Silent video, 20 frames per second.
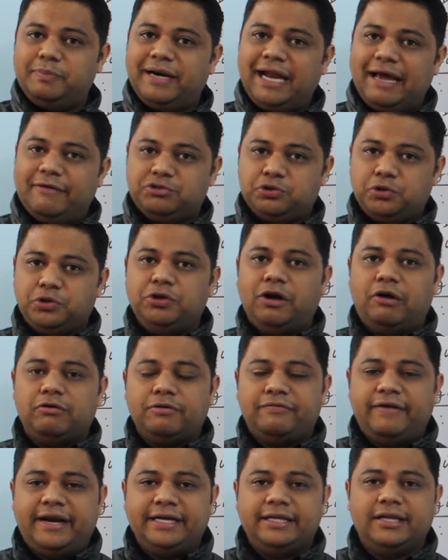part I have shown you how
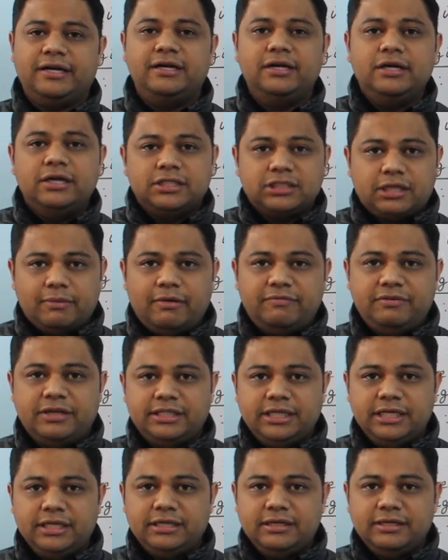to find the sum of
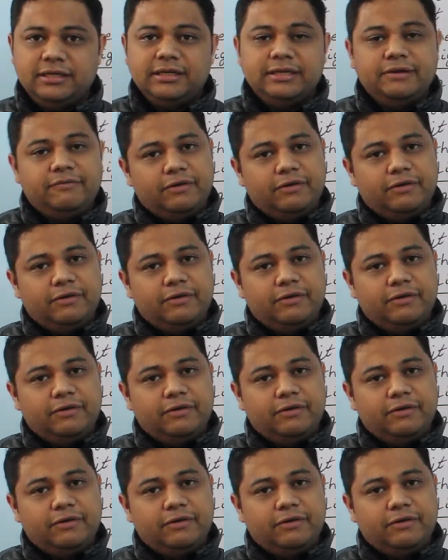digit.